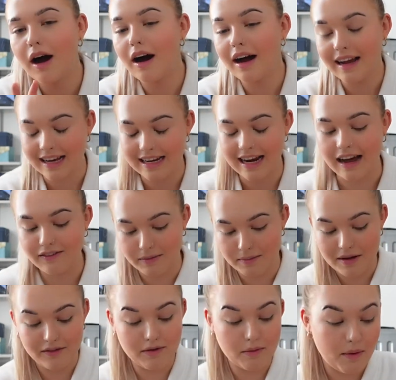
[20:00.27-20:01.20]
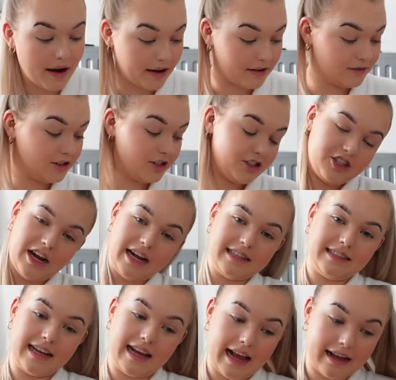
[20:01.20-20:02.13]
I can have a bit of a break just
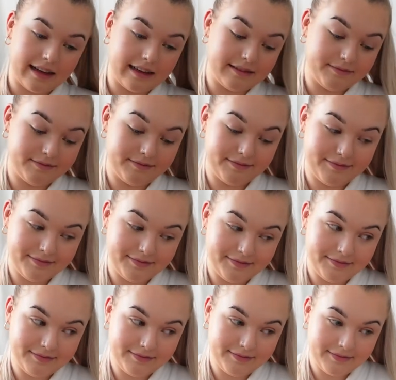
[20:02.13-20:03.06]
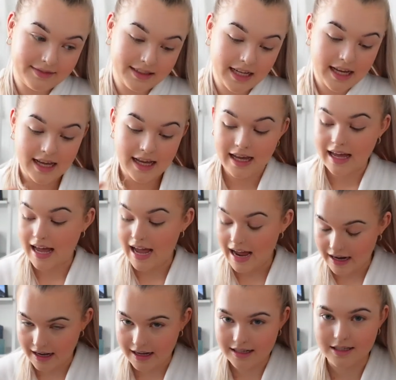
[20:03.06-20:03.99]
chatting
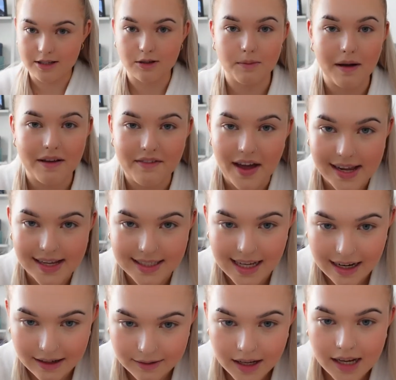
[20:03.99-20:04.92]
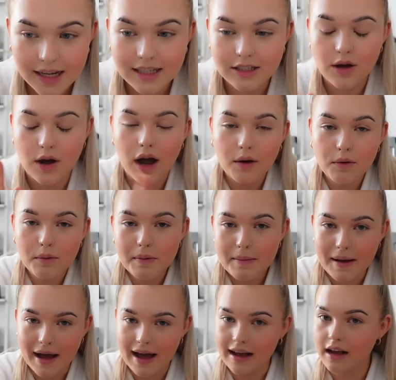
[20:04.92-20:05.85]
and I can sort my face out. So I will be
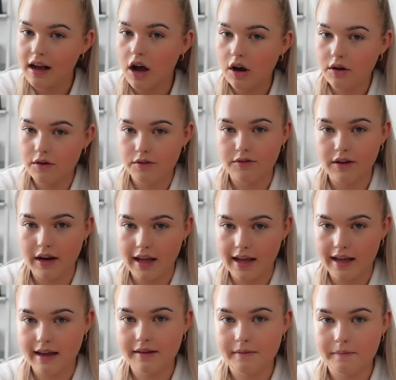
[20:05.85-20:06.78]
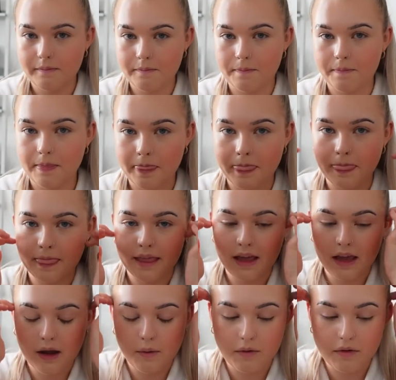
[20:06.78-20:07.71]
back, hopefully,
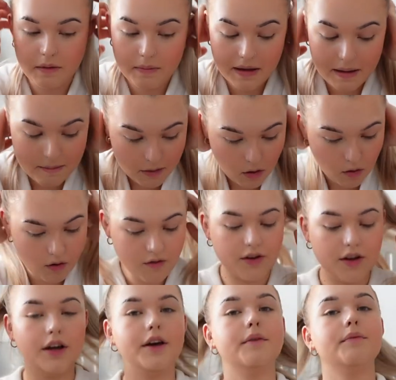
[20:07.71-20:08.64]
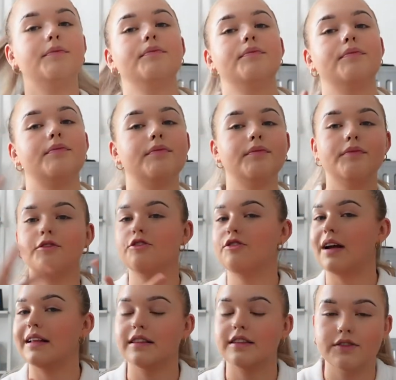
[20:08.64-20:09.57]
with a bit more of a
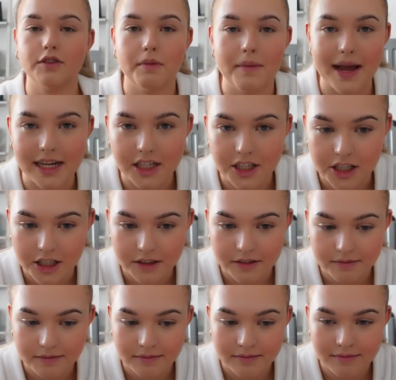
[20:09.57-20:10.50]
transformation.